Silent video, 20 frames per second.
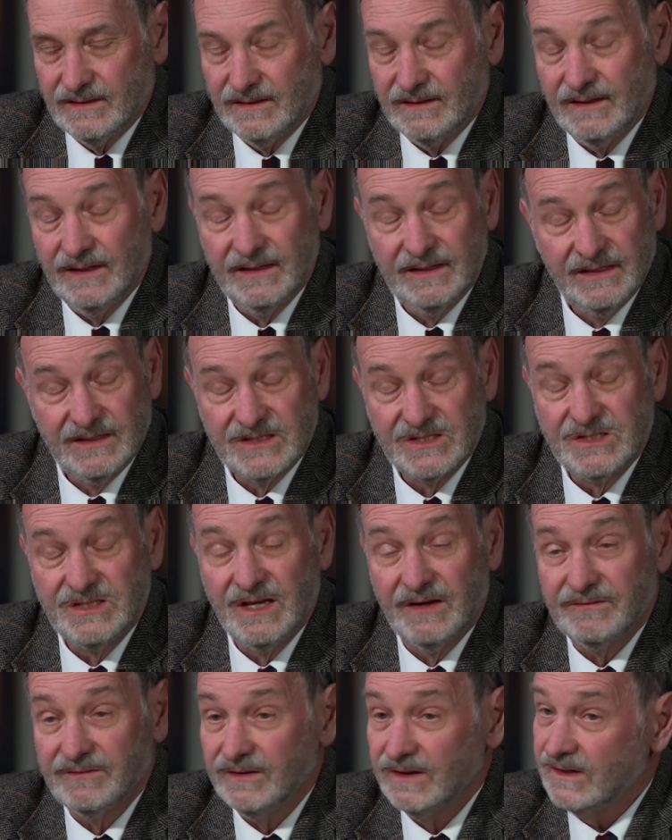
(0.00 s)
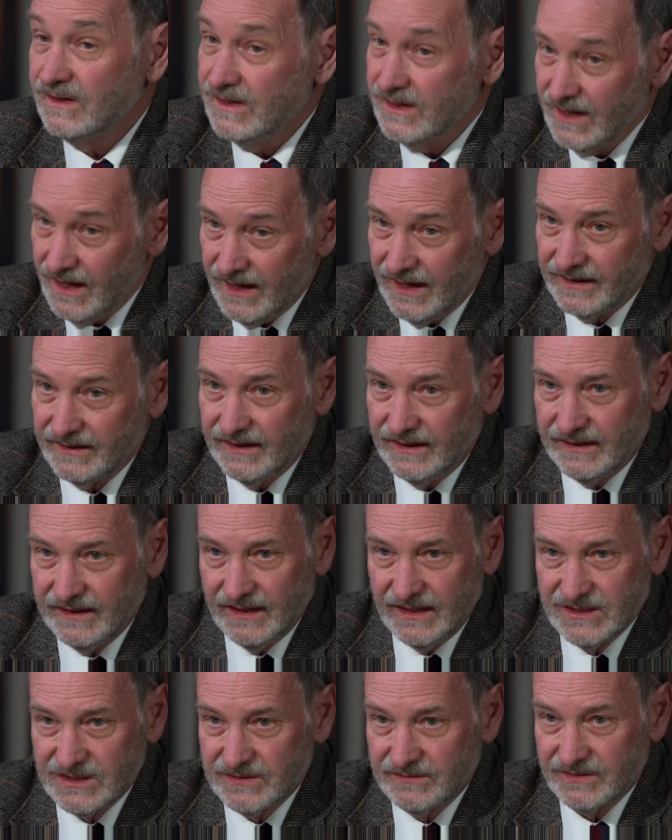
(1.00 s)
It is definitely not a
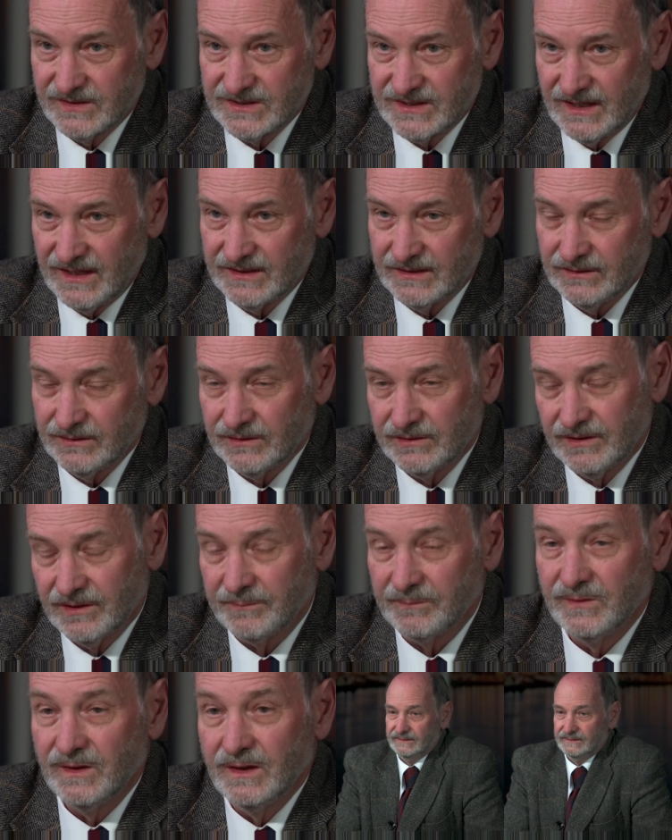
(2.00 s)
case of excited delirium.